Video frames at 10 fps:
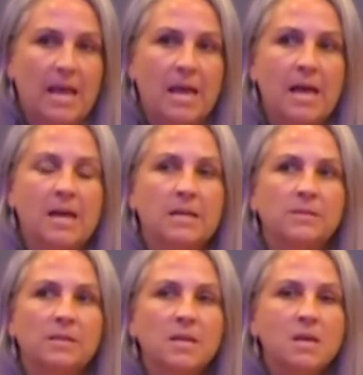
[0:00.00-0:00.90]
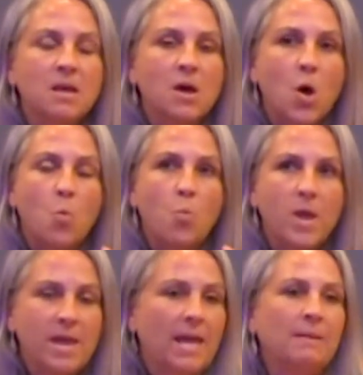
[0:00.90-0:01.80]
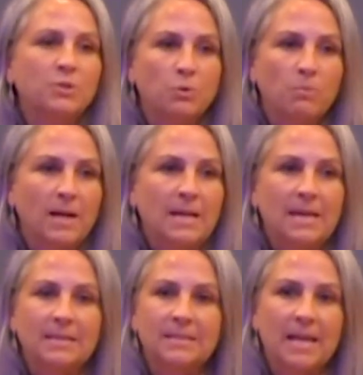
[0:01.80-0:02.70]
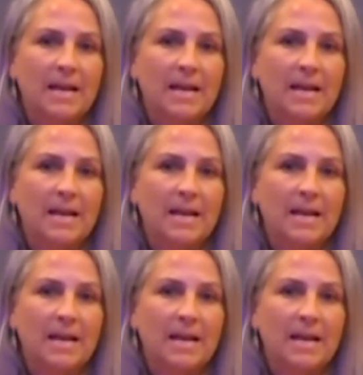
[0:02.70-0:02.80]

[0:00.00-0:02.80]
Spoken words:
And we came to Radius,